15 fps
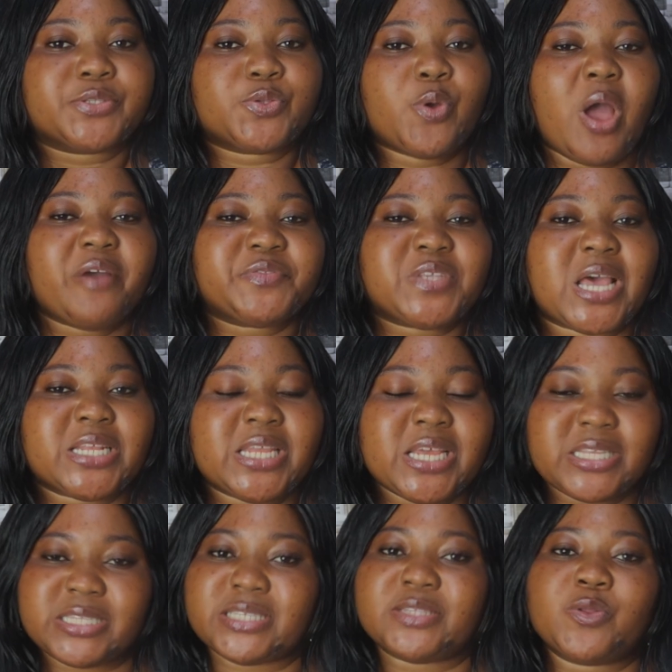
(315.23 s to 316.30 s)
So after
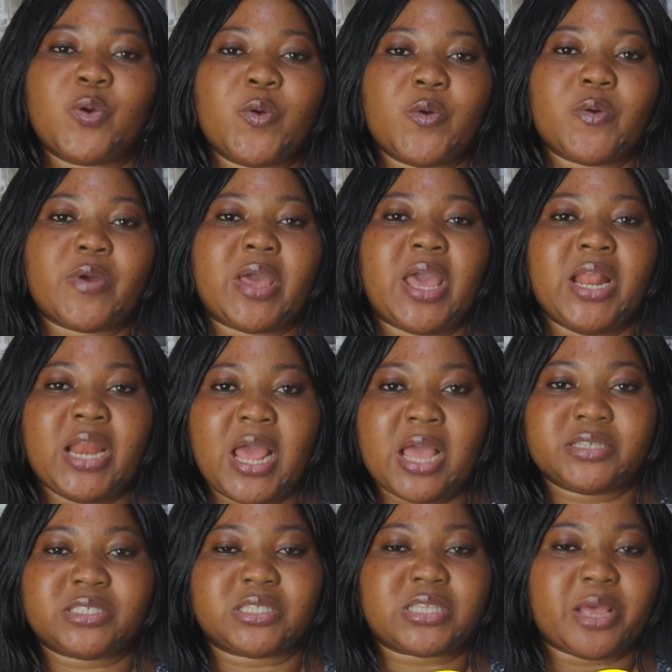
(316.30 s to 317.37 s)
that, no, and
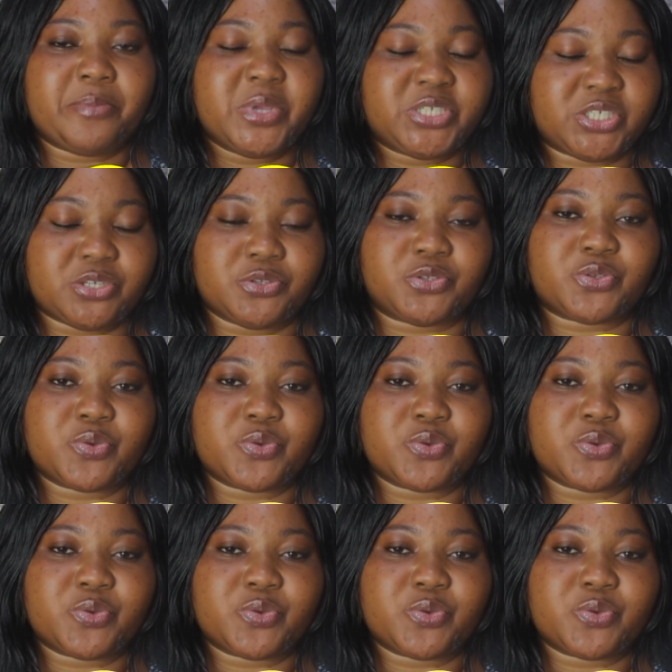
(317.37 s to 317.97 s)
I should meet you.